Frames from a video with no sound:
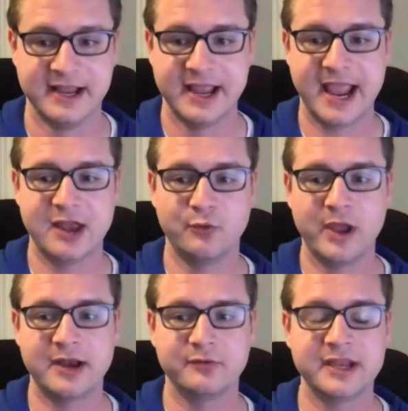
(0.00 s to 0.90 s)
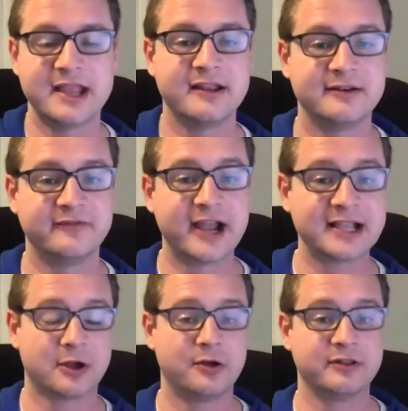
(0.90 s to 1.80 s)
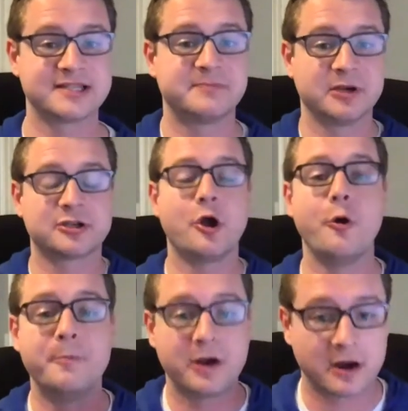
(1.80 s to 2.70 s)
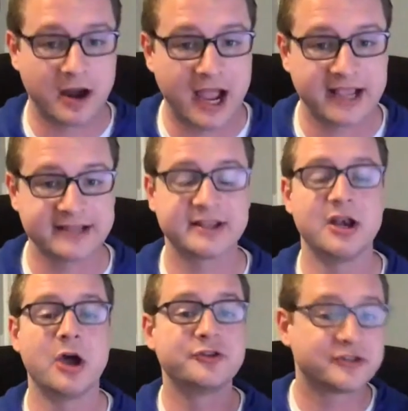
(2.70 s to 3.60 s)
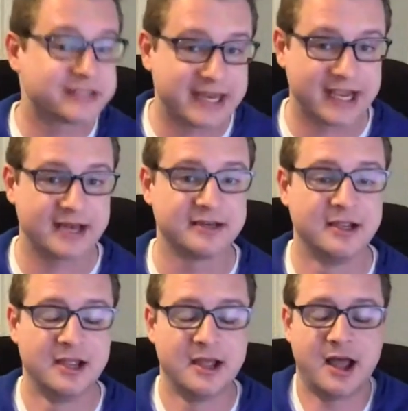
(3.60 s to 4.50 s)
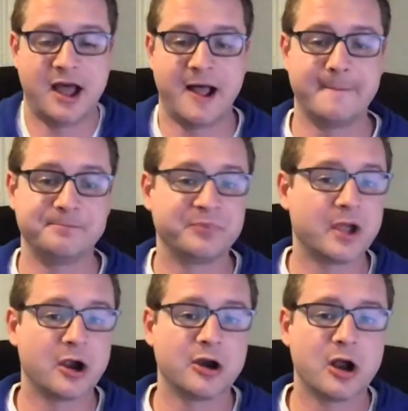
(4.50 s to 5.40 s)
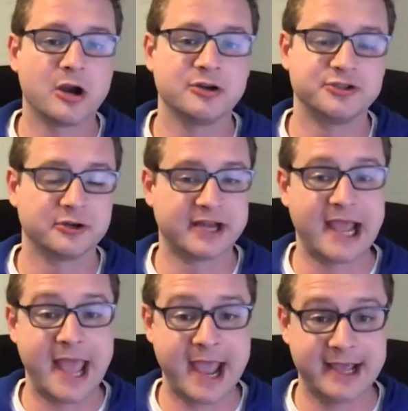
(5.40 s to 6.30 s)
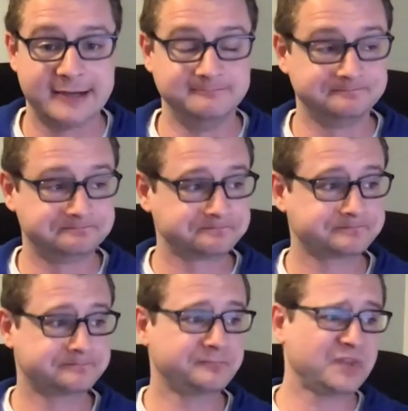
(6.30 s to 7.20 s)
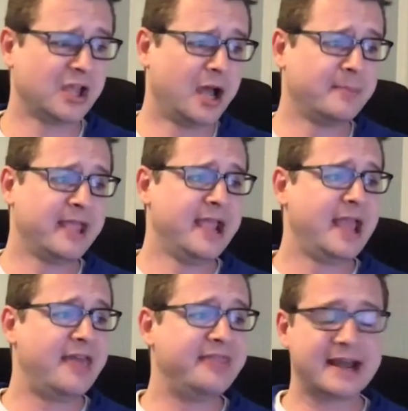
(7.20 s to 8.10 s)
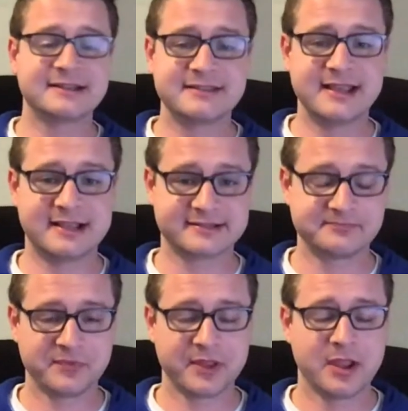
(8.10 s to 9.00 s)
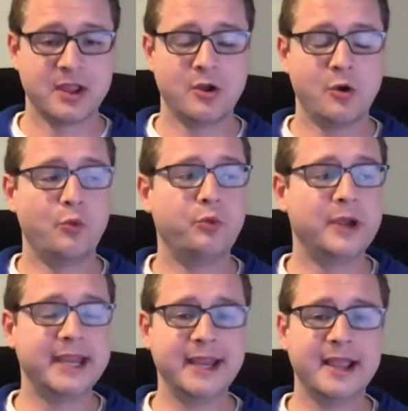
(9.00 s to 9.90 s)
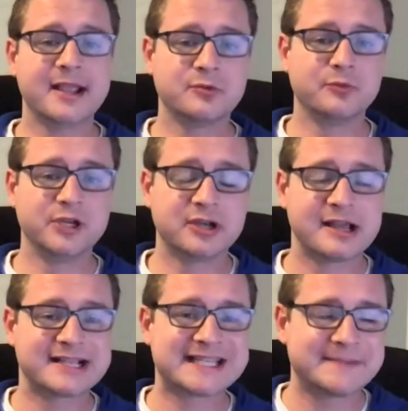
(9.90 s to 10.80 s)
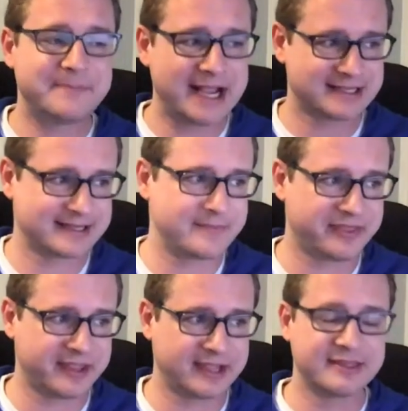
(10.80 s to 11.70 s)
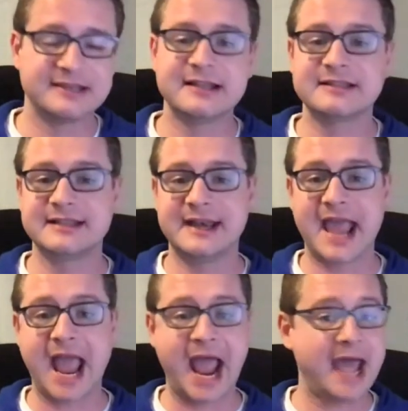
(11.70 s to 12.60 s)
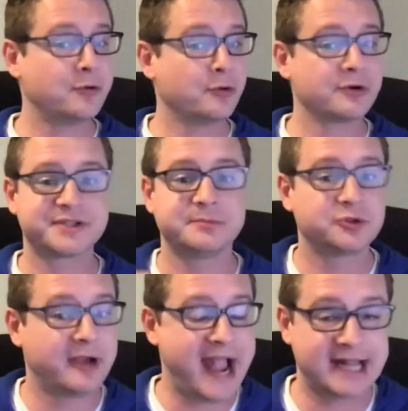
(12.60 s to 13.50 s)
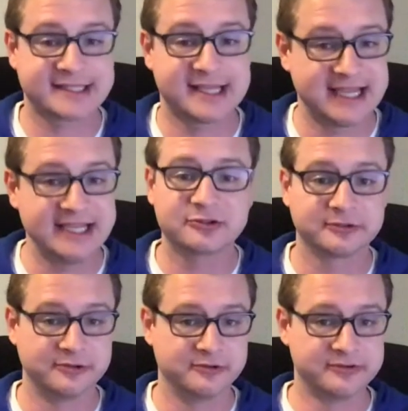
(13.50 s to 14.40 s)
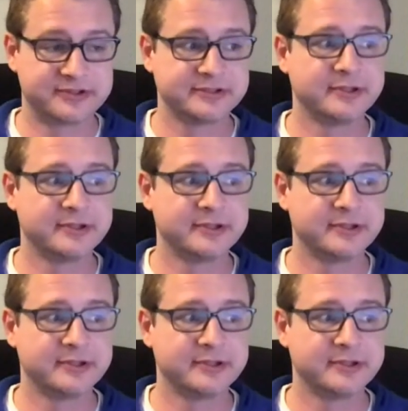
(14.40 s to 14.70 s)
and when we invite the Holy Spirit to open our eyes and understand our journey ahead. And that is this. We should expect something that doesn't add or subtract key truths,